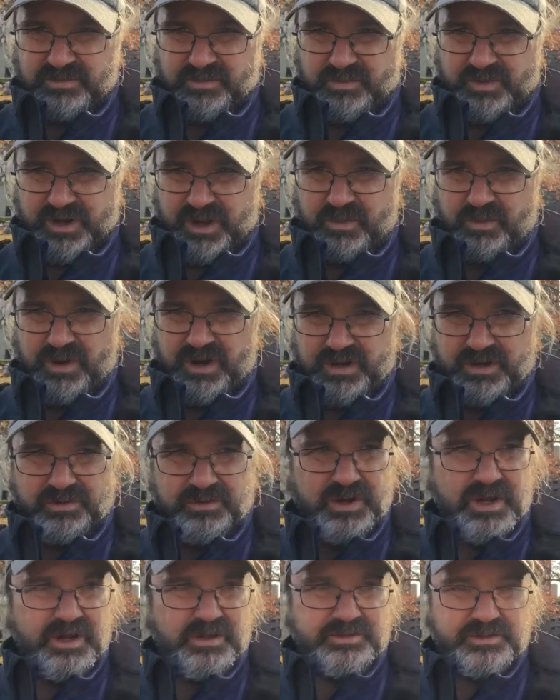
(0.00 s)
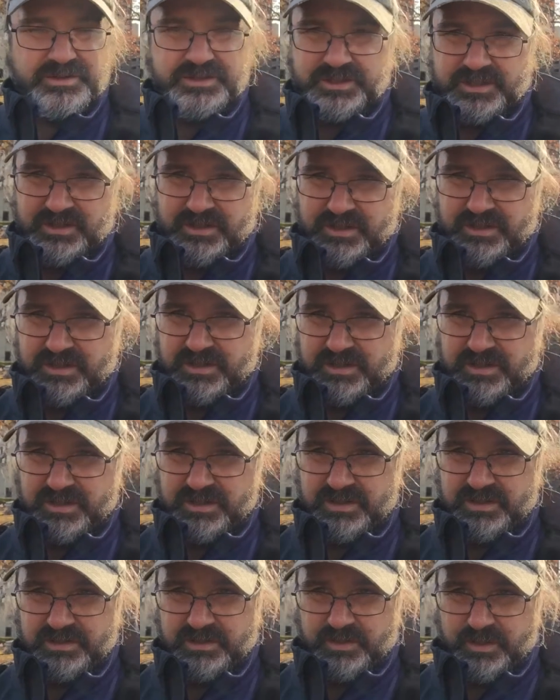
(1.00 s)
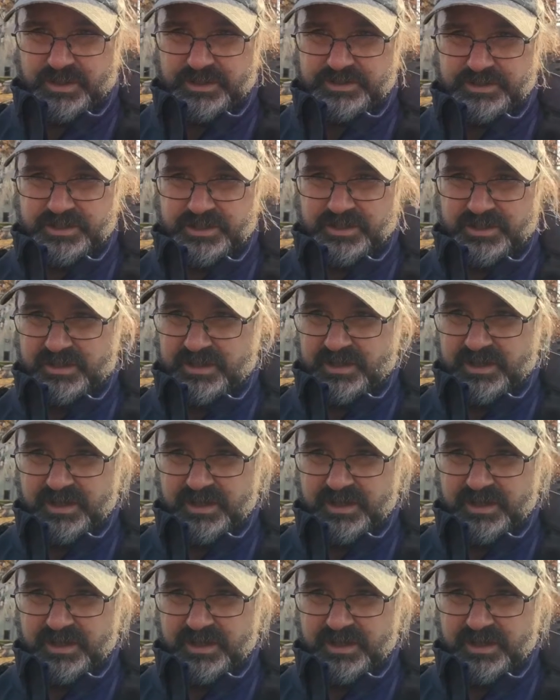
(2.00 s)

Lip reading: When I walk around Quincy,